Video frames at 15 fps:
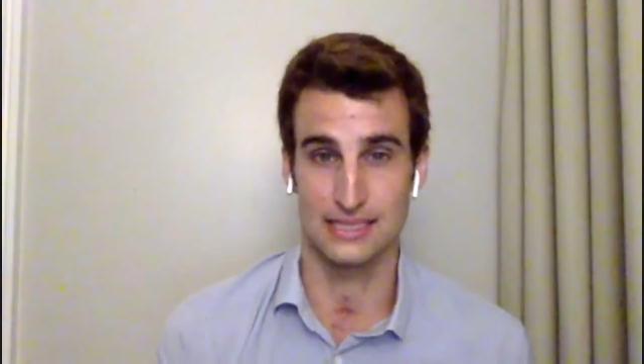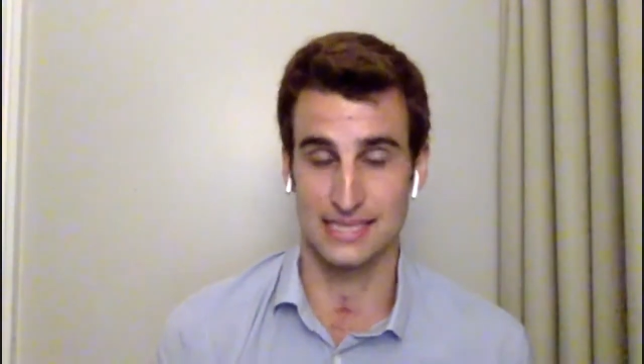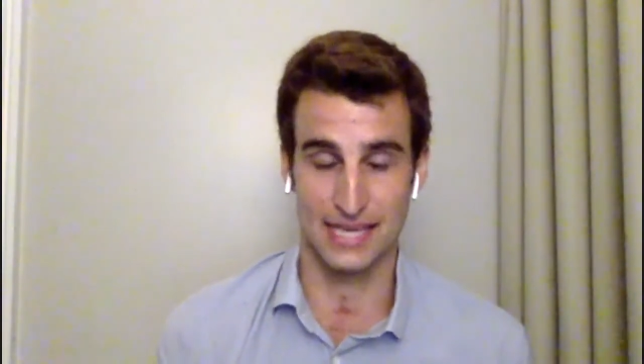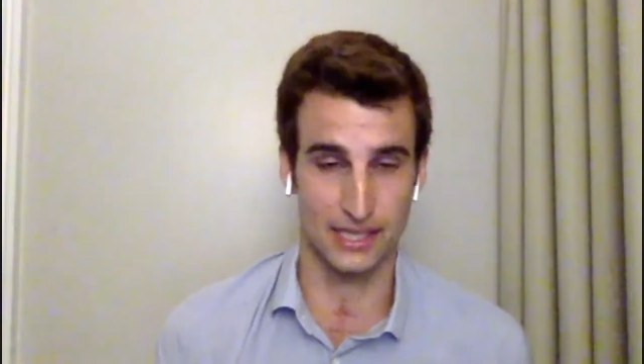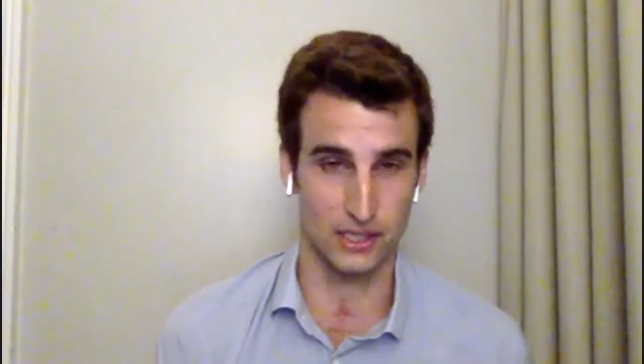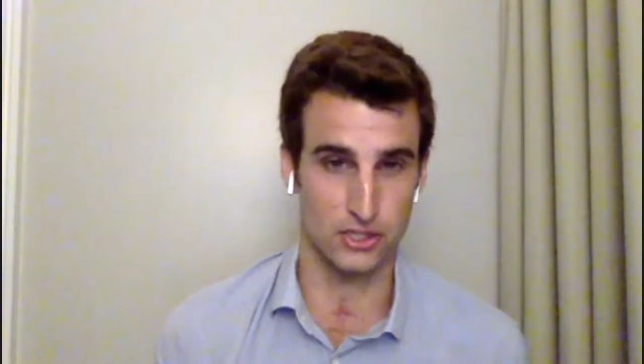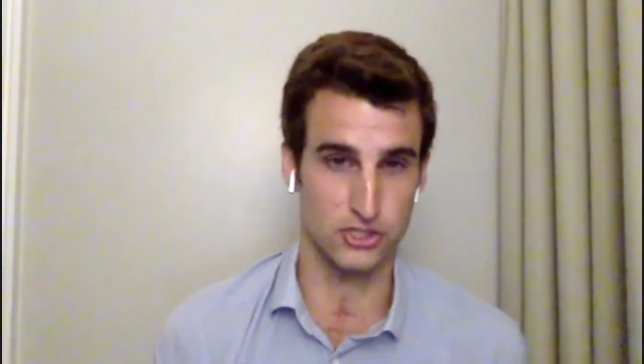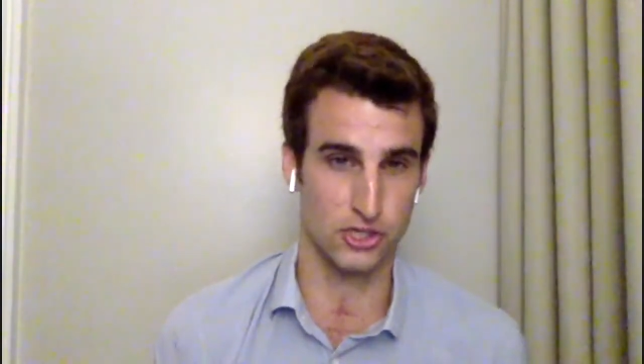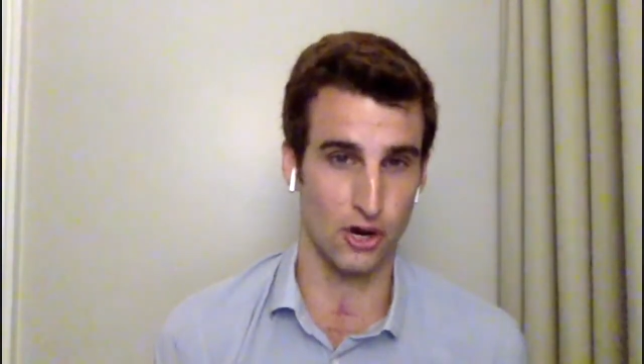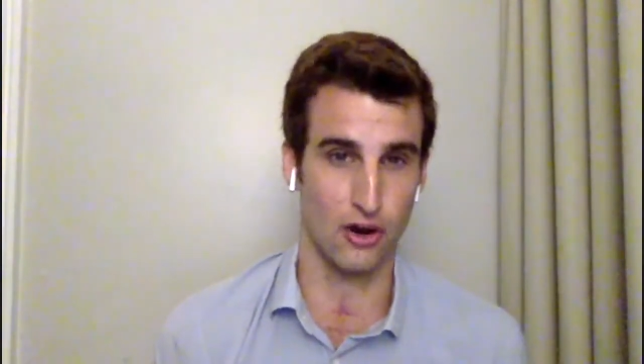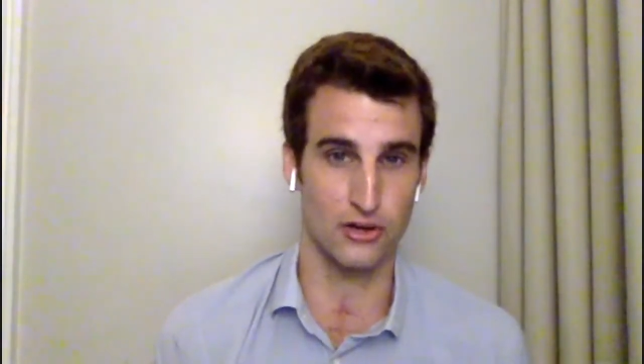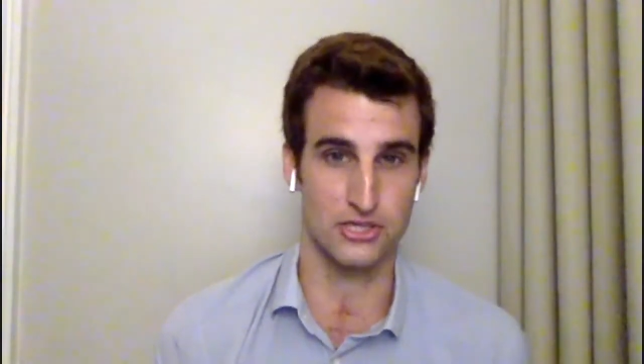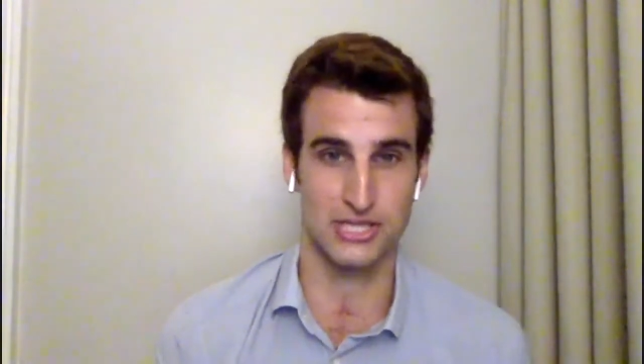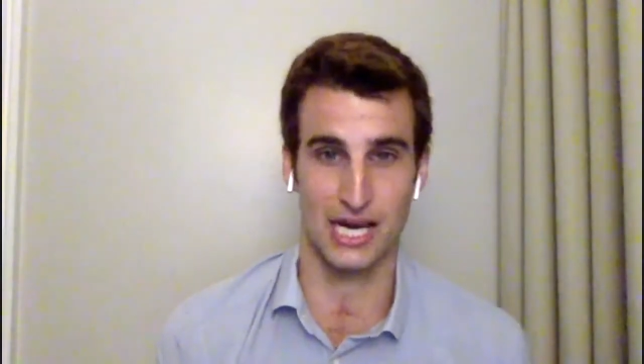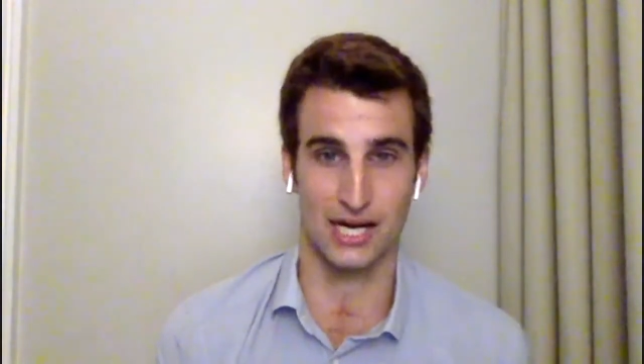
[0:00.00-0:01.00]
Taking a
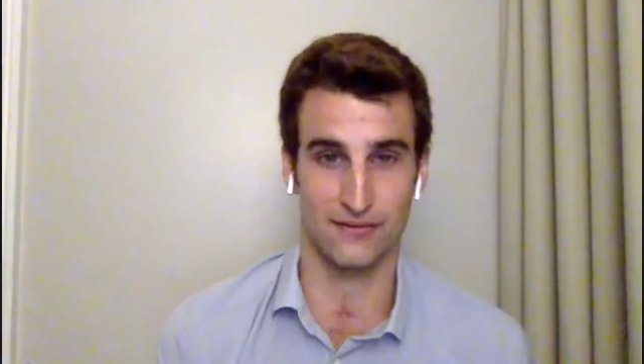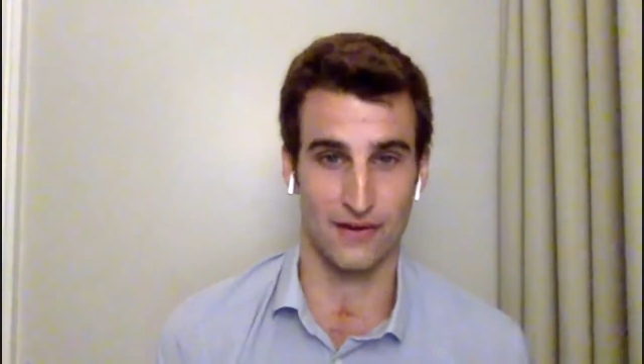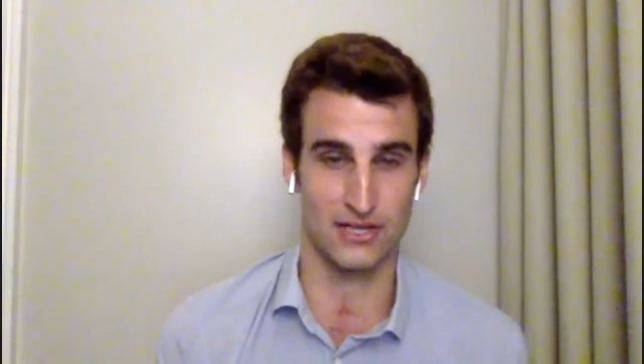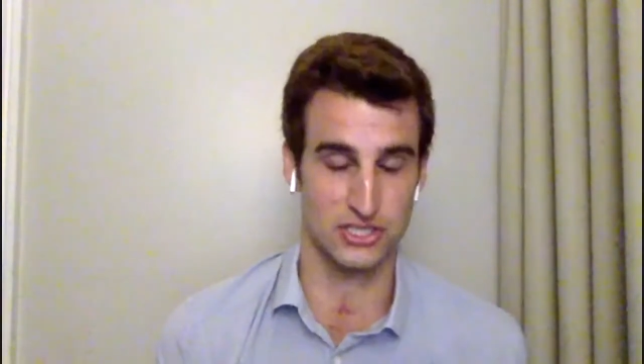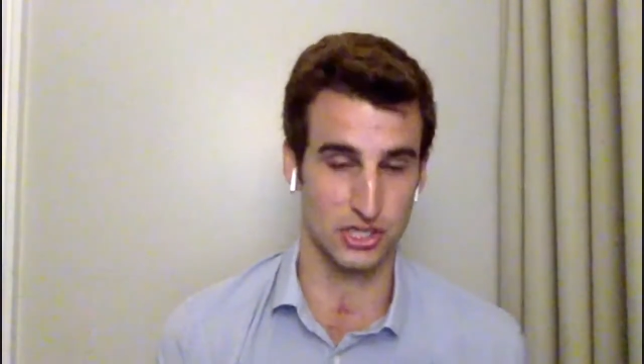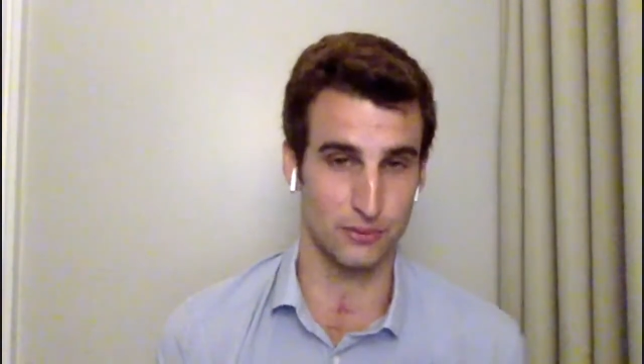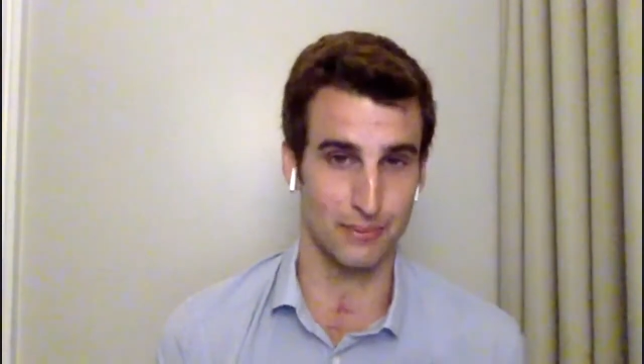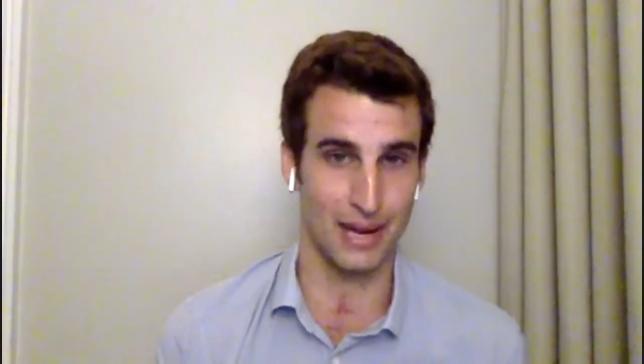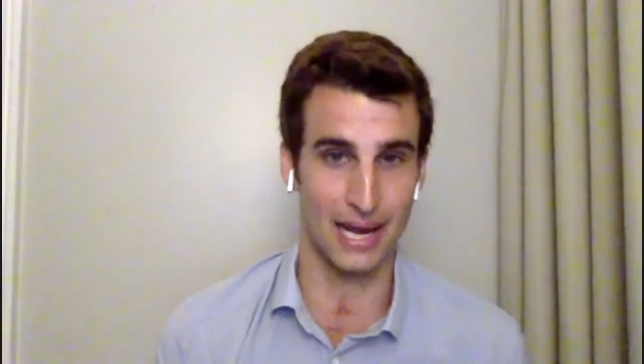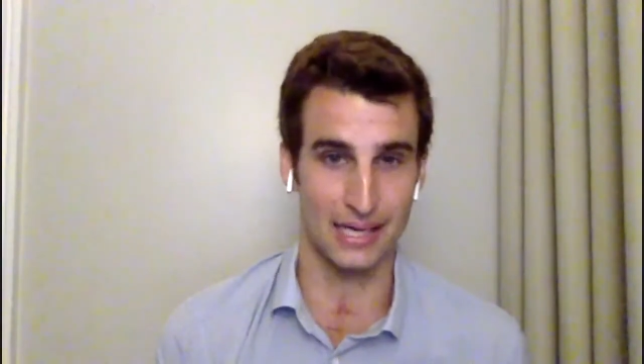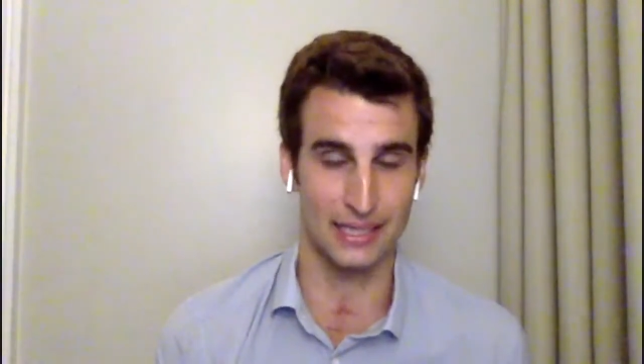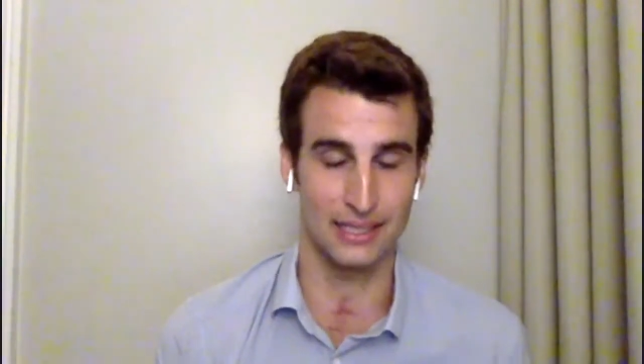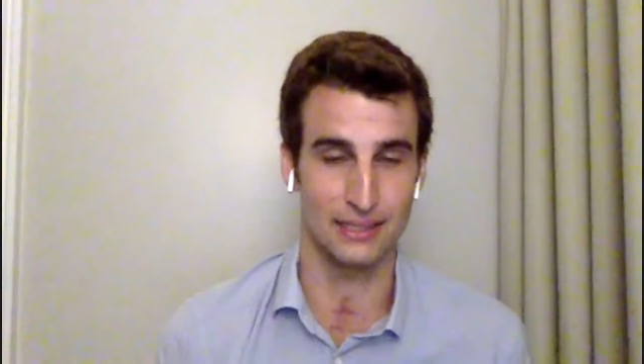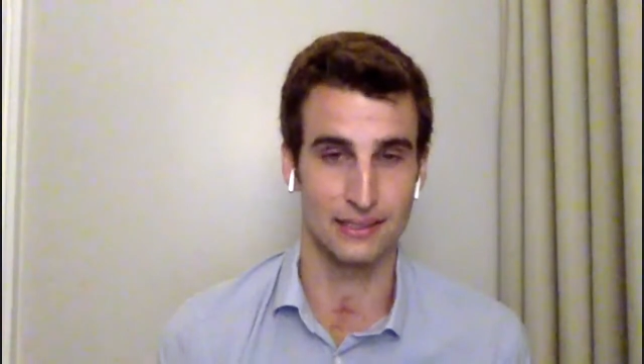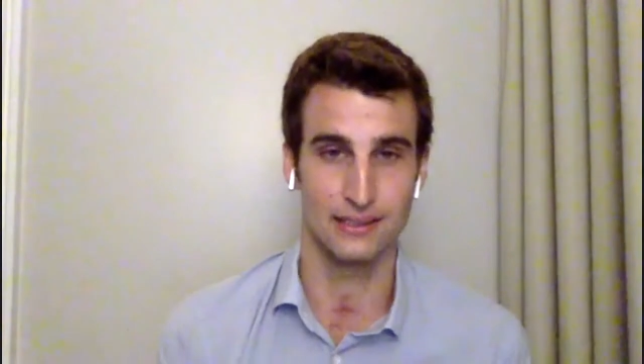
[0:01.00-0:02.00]
charge, sacrificing your
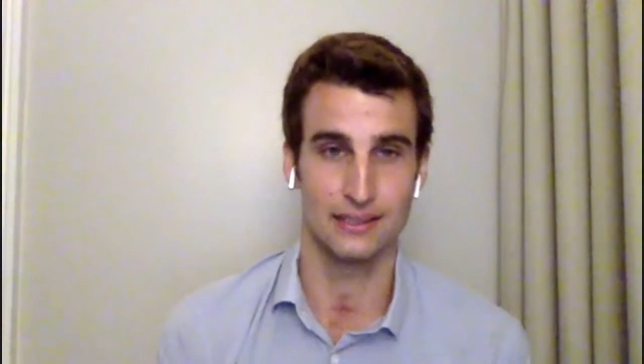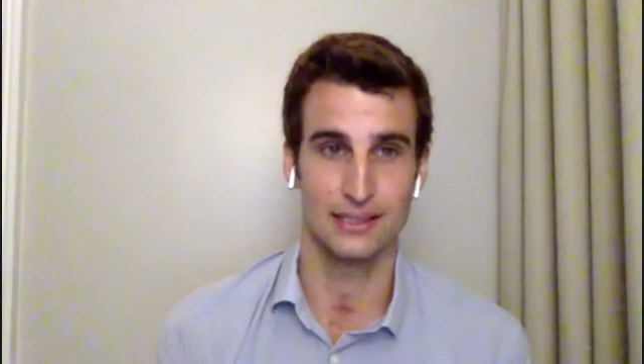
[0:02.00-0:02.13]
body